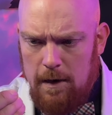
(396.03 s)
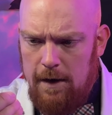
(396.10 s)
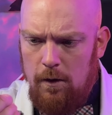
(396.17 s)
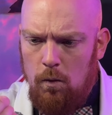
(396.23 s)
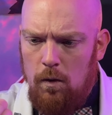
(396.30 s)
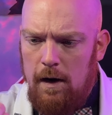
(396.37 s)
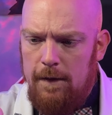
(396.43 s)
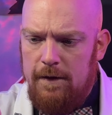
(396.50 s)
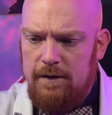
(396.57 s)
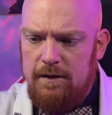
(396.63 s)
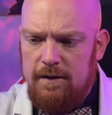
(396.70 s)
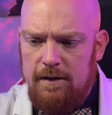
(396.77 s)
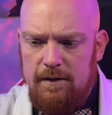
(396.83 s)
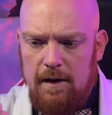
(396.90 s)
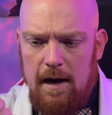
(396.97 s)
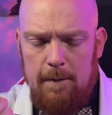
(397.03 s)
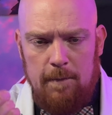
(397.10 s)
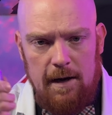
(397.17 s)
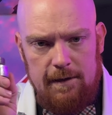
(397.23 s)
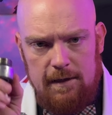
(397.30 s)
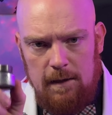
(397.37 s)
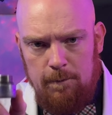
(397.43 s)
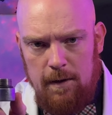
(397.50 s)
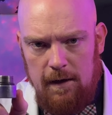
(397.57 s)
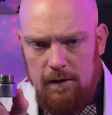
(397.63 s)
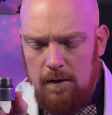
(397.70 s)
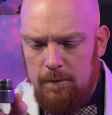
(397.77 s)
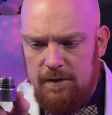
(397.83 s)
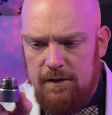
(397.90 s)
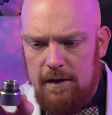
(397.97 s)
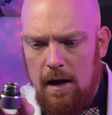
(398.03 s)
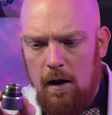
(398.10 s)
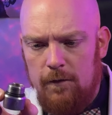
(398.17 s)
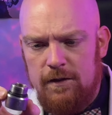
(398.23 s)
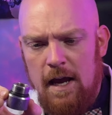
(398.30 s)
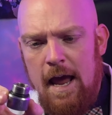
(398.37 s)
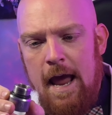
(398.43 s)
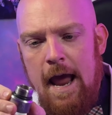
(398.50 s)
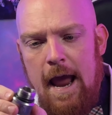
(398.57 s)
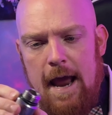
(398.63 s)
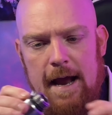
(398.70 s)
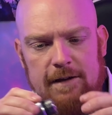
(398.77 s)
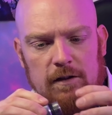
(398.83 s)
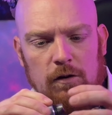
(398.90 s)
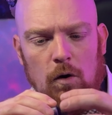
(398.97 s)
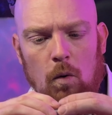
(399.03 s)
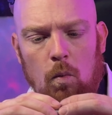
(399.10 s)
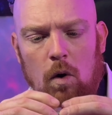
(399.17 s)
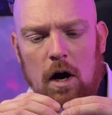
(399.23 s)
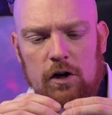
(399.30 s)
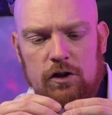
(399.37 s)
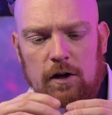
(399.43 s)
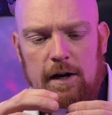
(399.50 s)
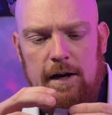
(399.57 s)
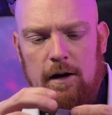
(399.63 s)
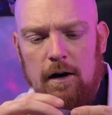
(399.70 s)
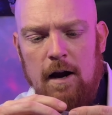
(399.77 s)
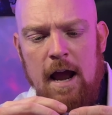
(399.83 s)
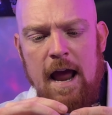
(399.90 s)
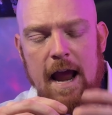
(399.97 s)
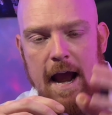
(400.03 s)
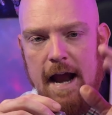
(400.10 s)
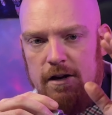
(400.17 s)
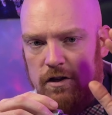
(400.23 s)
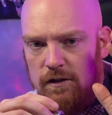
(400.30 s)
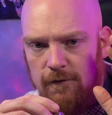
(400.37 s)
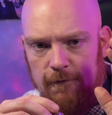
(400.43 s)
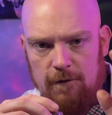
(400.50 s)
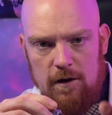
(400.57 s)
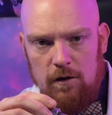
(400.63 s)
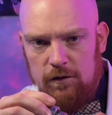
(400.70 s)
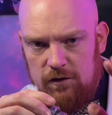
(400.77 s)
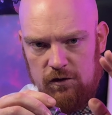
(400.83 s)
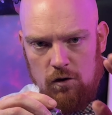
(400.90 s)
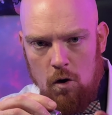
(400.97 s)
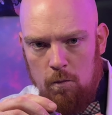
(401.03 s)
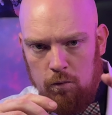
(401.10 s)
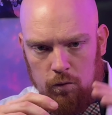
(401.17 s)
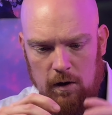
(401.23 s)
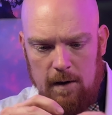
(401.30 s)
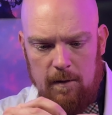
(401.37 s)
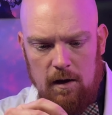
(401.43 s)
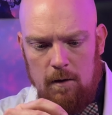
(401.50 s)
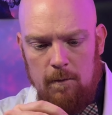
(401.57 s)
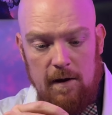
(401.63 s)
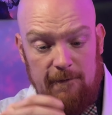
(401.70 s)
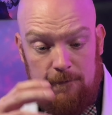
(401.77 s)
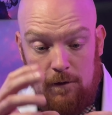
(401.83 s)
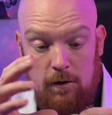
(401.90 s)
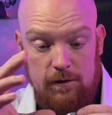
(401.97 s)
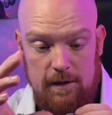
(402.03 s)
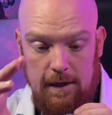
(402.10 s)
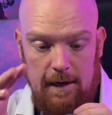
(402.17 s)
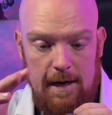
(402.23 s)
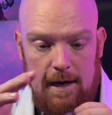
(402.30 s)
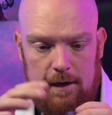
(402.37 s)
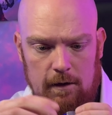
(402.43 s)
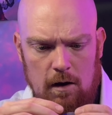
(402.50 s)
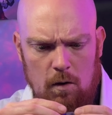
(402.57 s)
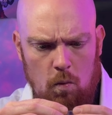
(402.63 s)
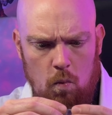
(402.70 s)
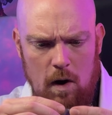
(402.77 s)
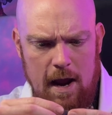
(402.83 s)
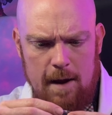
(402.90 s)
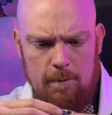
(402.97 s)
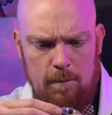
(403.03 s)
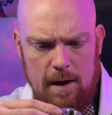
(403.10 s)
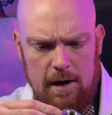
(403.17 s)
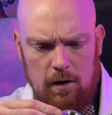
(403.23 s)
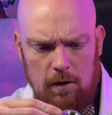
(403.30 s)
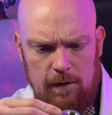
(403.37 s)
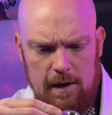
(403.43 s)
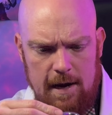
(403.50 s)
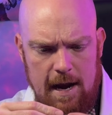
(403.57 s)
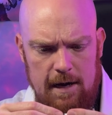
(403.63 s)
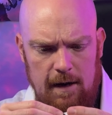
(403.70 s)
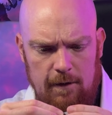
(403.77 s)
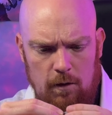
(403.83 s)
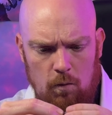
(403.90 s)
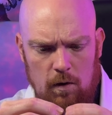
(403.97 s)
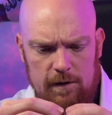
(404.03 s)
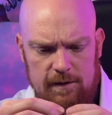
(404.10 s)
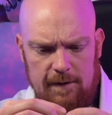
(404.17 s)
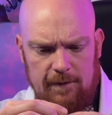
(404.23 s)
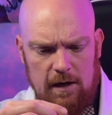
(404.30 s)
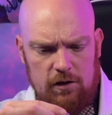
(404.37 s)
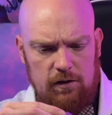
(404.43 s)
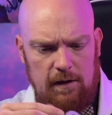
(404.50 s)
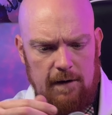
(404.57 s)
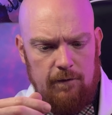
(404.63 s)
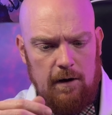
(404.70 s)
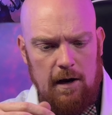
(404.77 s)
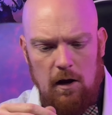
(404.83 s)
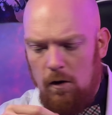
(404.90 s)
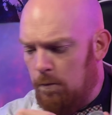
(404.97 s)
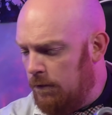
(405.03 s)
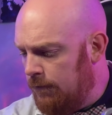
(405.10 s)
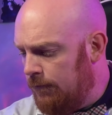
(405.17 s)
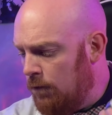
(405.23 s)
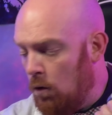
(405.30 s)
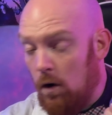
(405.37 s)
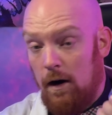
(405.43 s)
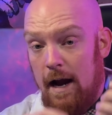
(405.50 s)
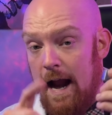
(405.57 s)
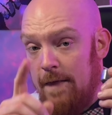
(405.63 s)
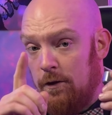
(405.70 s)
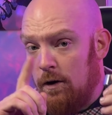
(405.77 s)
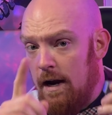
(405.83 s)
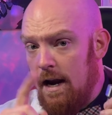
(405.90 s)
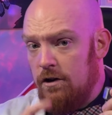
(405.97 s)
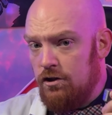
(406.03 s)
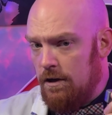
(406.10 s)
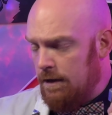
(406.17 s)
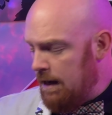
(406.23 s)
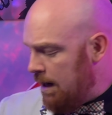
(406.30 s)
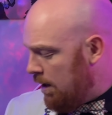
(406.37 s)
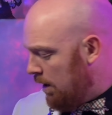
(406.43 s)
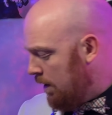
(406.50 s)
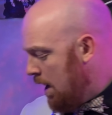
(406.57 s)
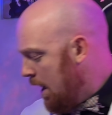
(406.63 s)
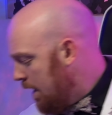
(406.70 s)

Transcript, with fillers: by the way, this is designed by Pig themselves. It has a little washer here. It just feels so premium. It feels, again, way better than any of the ones I've actually ever held before. And they're engineered